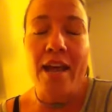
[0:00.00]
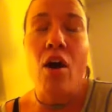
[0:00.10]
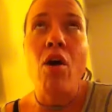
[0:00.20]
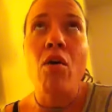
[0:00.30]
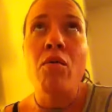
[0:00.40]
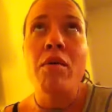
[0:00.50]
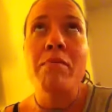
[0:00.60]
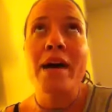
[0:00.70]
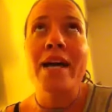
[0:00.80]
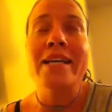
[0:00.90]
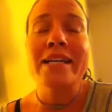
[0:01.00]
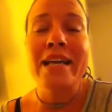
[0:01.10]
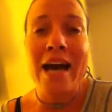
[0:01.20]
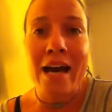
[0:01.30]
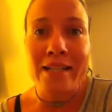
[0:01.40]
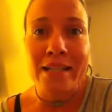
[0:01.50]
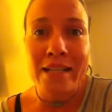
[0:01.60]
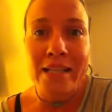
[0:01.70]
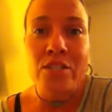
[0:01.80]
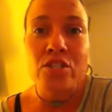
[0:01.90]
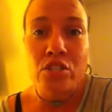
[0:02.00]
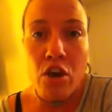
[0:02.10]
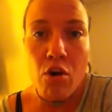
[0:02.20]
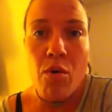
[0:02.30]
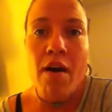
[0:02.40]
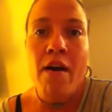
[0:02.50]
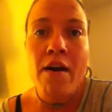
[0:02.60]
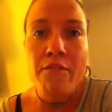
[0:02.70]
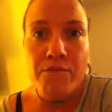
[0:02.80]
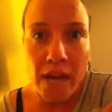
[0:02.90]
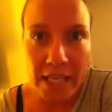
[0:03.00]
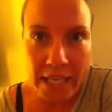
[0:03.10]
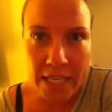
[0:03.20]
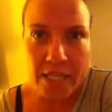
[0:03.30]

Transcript: And oh my God, he is so funny.